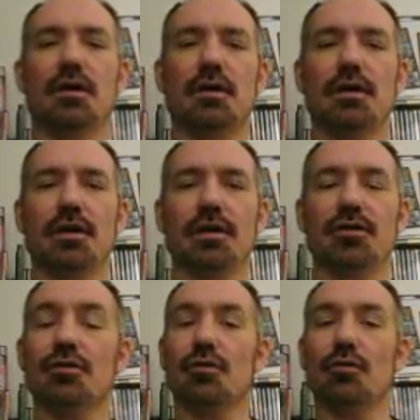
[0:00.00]

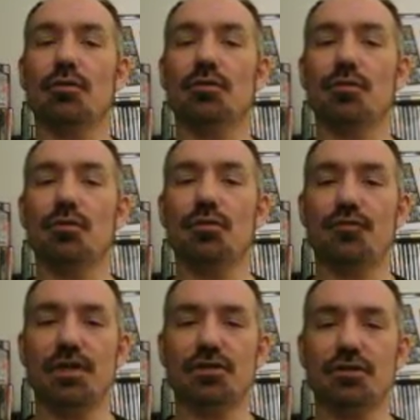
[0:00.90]
You're going through
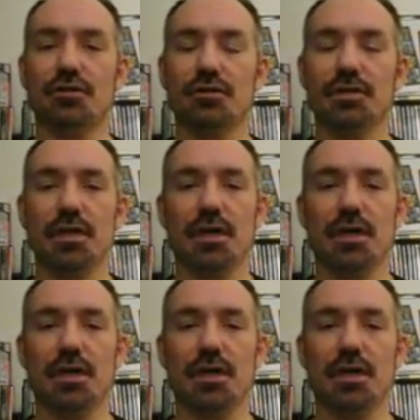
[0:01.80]
adventures